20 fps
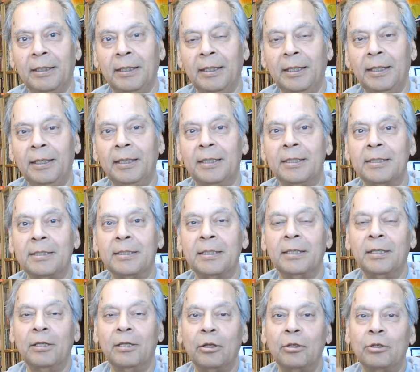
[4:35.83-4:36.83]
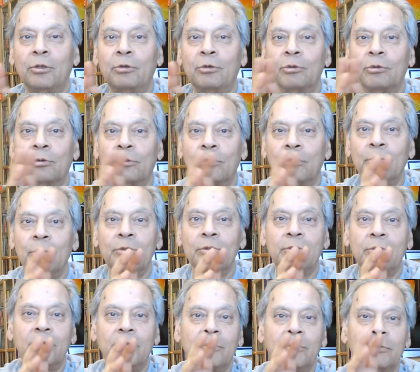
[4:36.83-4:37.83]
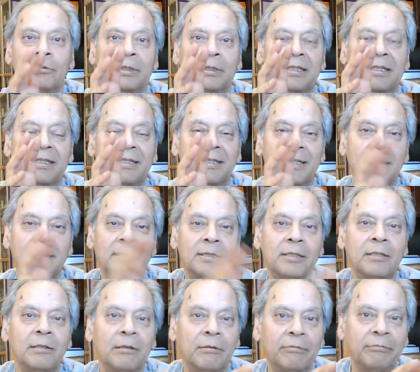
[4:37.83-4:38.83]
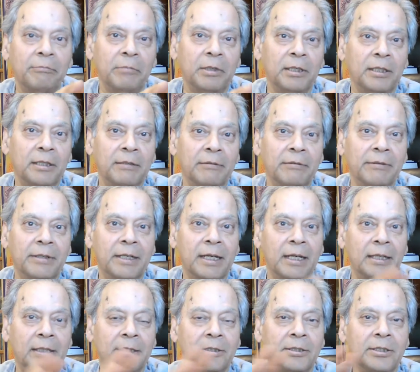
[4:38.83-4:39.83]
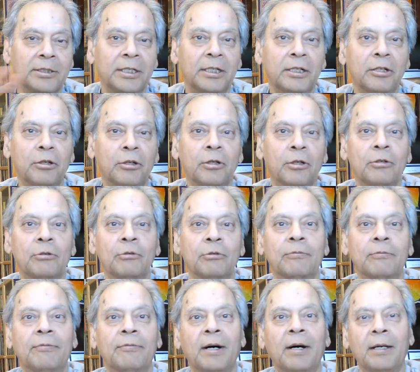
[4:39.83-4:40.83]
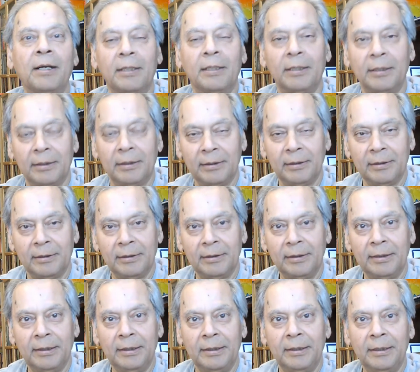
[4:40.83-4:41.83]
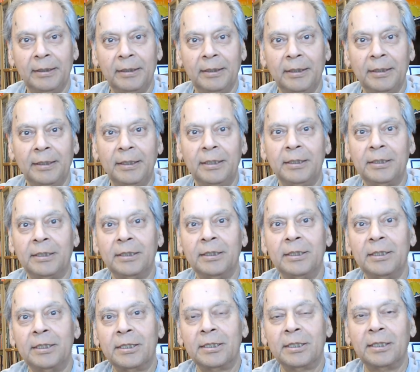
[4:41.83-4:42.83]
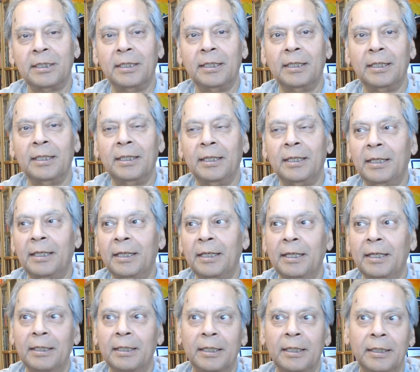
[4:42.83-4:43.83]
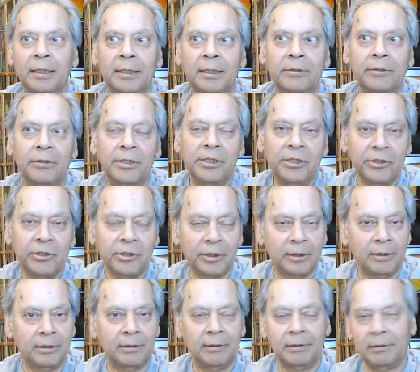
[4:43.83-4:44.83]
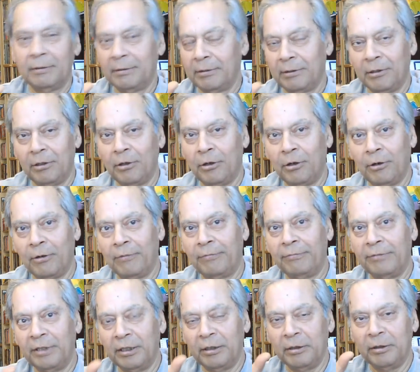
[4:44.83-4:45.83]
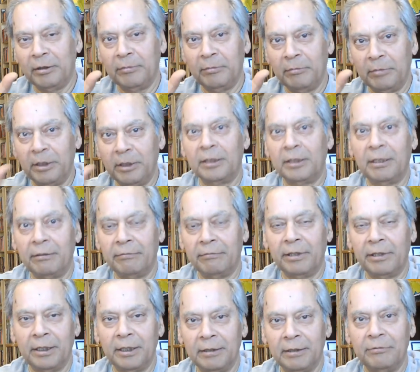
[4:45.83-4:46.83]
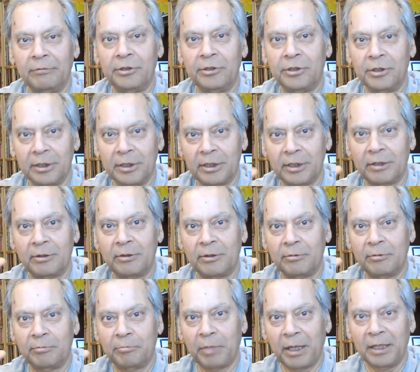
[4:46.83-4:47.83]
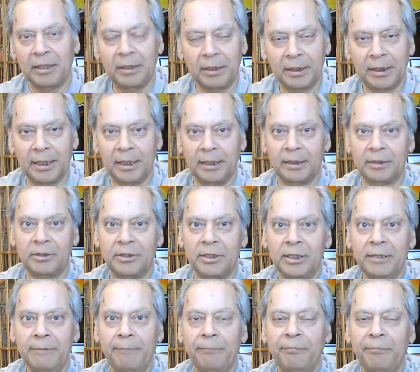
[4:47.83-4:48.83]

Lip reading: is not too close to the center of Milky Way galaxy and not too far. It is in a region of the Milky Way, which is a spiral galaxy,